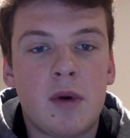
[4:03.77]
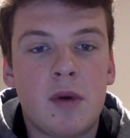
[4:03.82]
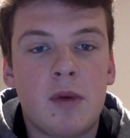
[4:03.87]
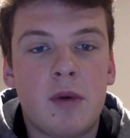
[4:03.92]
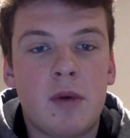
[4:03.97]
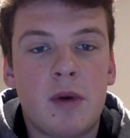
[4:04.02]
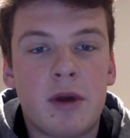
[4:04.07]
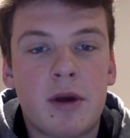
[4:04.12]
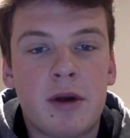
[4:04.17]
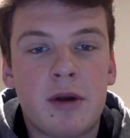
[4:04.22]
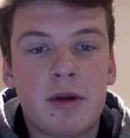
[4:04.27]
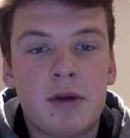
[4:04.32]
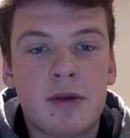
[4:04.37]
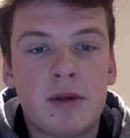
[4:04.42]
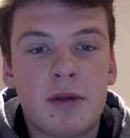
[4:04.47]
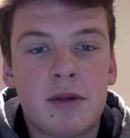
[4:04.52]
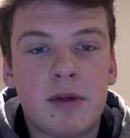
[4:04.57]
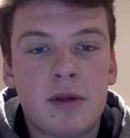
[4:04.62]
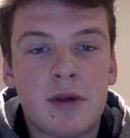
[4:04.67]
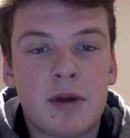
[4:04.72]
What are
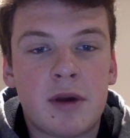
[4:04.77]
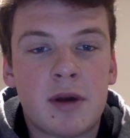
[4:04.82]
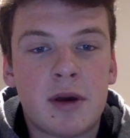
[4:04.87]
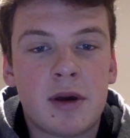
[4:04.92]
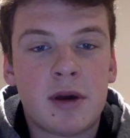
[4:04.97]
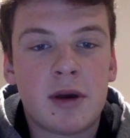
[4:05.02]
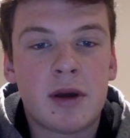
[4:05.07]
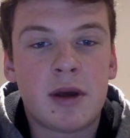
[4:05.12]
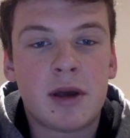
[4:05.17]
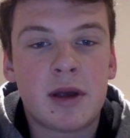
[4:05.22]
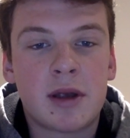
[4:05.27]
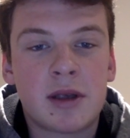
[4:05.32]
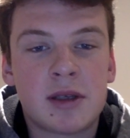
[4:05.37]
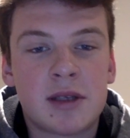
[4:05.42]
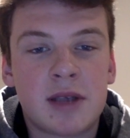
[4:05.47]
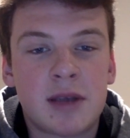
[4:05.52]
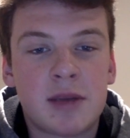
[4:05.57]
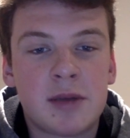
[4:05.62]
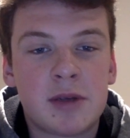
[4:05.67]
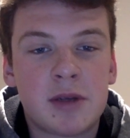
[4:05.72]
the
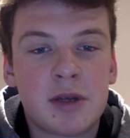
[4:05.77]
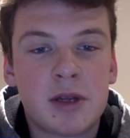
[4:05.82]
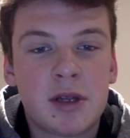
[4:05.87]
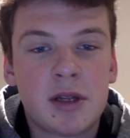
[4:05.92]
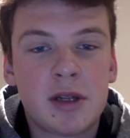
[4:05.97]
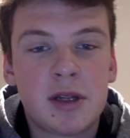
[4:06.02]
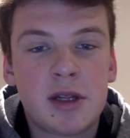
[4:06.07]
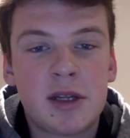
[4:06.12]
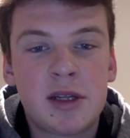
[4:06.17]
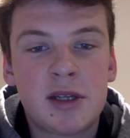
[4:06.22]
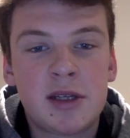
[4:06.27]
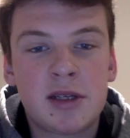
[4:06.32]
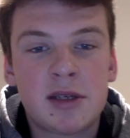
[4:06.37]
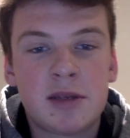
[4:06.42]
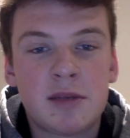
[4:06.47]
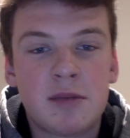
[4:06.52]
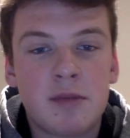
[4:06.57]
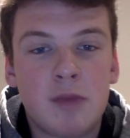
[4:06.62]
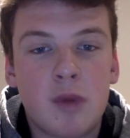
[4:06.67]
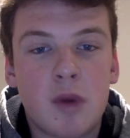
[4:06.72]
exceptionalist
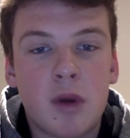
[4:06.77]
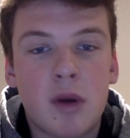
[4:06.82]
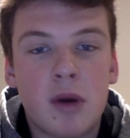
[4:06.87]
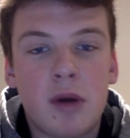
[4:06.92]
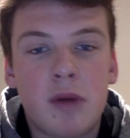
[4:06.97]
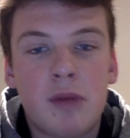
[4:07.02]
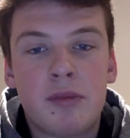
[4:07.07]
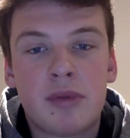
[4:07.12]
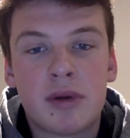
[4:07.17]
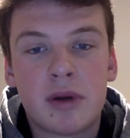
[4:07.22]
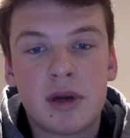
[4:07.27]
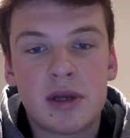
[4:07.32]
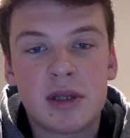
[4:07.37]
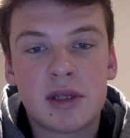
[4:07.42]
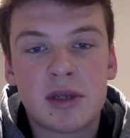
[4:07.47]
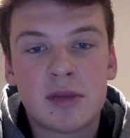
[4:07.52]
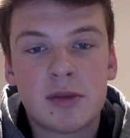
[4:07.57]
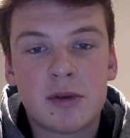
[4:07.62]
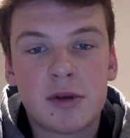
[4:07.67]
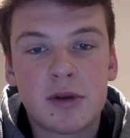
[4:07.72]
moral
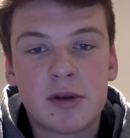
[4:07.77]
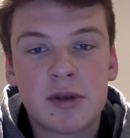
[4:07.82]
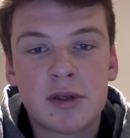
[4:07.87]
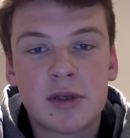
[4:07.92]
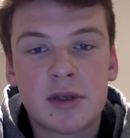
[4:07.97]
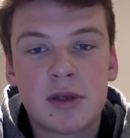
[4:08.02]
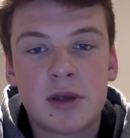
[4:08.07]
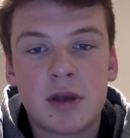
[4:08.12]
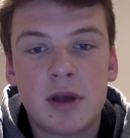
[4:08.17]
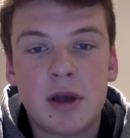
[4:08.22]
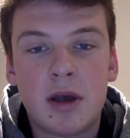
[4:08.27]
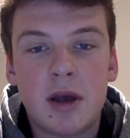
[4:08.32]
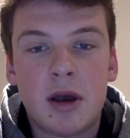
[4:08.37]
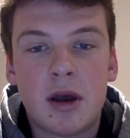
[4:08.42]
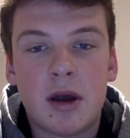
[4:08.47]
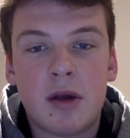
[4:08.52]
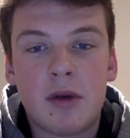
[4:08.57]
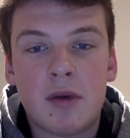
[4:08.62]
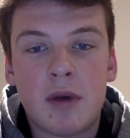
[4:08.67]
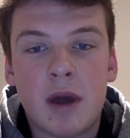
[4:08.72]
principles
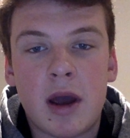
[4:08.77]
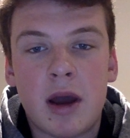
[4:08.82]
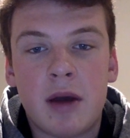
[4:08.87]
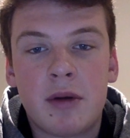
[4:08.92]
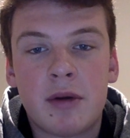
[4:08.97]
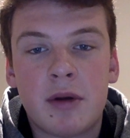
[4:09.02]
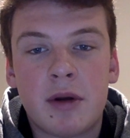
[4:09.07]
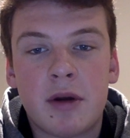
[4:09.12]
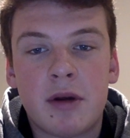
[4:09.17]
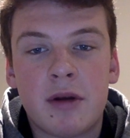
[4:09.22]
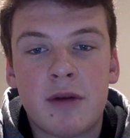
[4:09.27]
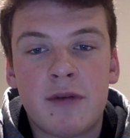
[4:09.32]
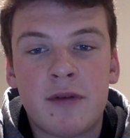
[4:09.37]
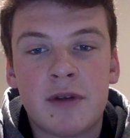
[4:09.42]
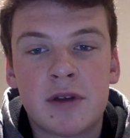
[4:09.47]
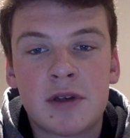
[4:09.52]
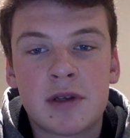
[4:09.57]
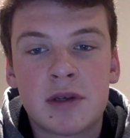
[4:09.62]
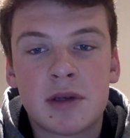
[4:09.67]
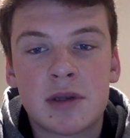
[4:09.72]
around
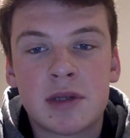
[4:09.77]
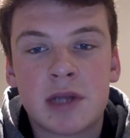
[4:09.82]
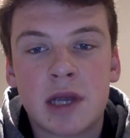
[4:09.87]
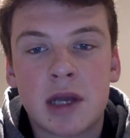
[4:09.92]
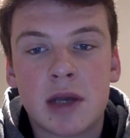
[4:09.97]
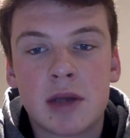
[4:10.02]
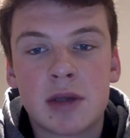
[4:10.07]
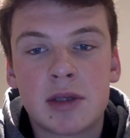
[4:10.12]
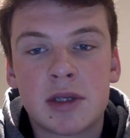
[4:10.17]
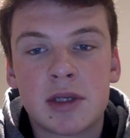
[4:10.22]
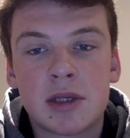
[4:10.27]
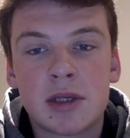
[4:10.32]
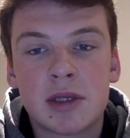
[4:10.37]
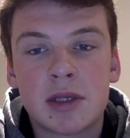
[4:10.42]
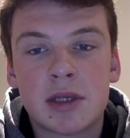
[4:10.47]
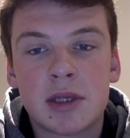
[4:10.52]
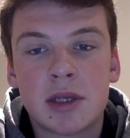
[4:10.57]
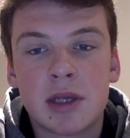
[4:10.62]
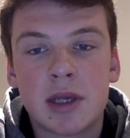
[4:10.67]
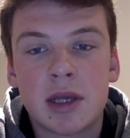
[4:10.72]
artificial
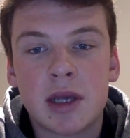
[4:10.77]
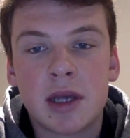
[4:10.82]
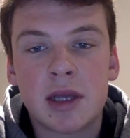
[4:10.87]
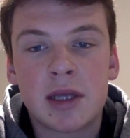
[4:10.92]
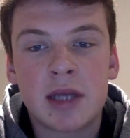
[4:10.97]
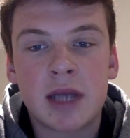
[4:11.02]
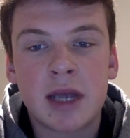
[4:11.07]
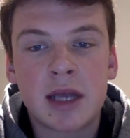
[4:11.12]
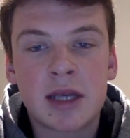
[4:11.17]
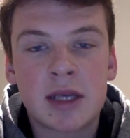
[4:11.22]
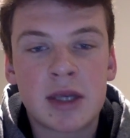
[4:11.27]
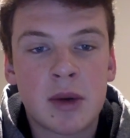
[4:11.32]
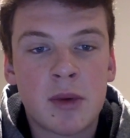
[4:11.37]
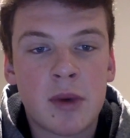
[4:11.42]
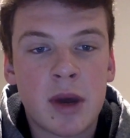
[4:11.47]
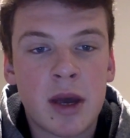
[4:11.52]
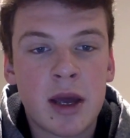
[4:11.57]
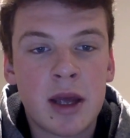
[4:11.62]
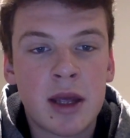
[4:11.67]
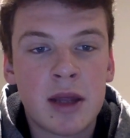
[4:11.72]
intelligence? It takes
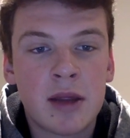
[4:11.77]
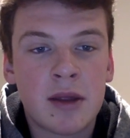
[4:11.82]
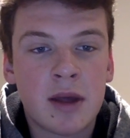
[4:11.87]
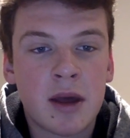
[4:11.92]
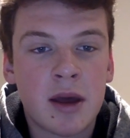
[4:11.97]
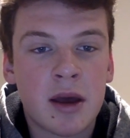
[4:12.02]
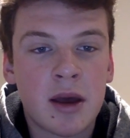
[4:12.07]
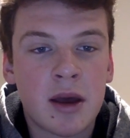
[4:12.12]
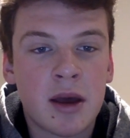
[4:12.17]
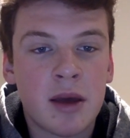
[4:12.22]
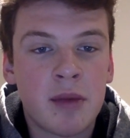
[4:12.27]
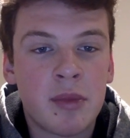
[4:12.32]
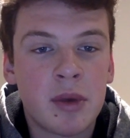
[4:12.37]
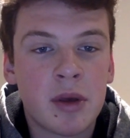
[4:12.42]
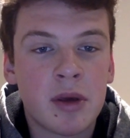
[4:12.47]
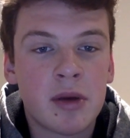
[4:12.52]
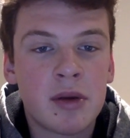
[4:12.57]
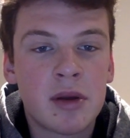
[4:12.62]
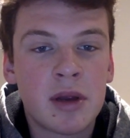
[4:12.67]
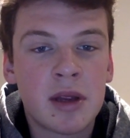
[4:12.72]
away the
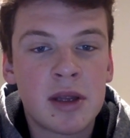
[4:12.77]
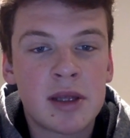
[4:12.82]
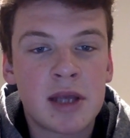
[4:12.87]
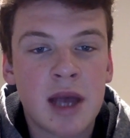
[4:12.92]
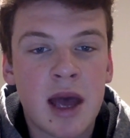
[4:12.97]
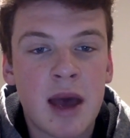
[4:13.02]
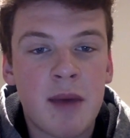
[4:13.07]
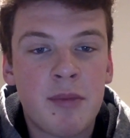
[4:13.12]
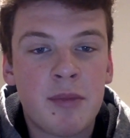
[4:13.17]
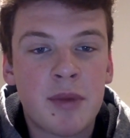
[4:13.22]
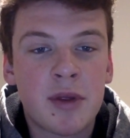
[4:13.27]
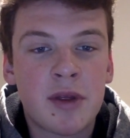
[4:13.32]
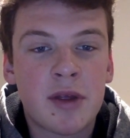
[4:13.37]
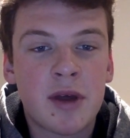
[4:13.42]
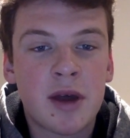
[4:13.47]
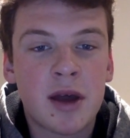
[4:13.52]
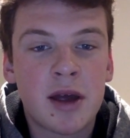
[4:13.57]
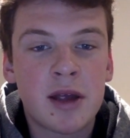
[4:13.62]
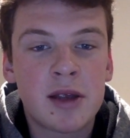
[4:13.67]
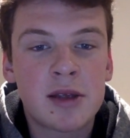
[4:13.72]
ability to
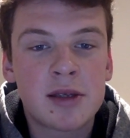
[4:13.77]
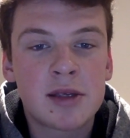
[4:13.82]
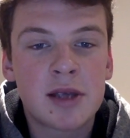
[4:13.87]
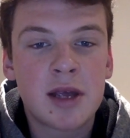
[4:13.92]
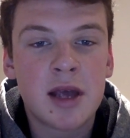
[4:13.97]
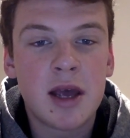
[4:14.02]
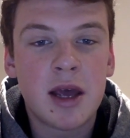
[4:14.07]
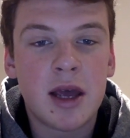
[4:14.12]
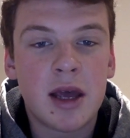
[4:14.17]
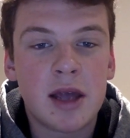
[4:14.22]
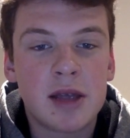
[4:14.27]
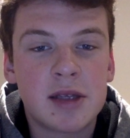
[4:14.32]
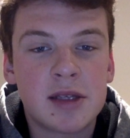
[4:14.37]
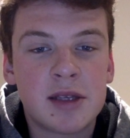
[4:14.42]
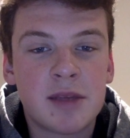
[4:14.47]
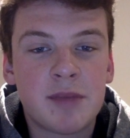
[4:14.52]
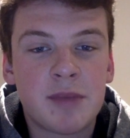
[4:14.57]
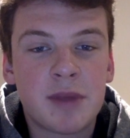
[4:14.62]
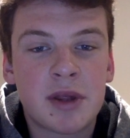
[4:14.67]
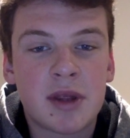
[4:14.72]
empathize and
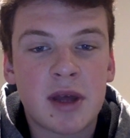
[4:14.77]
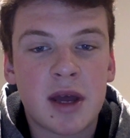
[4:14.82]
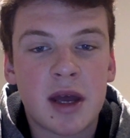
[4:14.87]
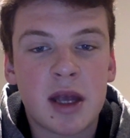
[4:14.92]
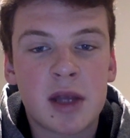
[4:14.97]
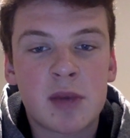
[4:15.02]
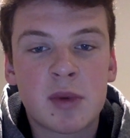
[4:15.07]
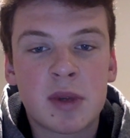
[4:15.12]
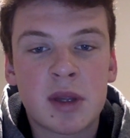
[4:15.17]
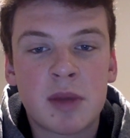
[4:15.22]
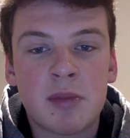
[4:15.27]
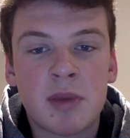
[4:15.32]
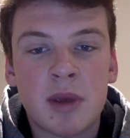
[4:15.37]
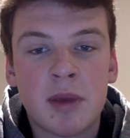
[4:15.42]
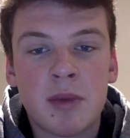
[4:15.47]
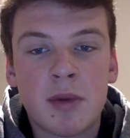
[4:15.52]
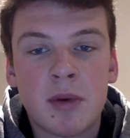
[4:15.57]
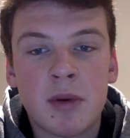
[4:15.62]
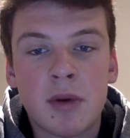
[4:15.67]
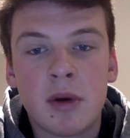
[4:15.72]
sympathize with the
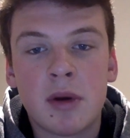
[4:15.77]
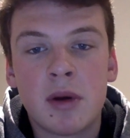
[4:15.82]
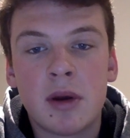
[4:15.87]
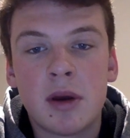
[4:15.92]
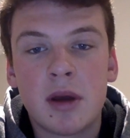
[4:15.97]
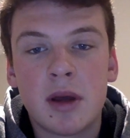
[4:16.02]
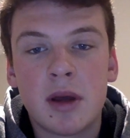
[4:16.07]
people,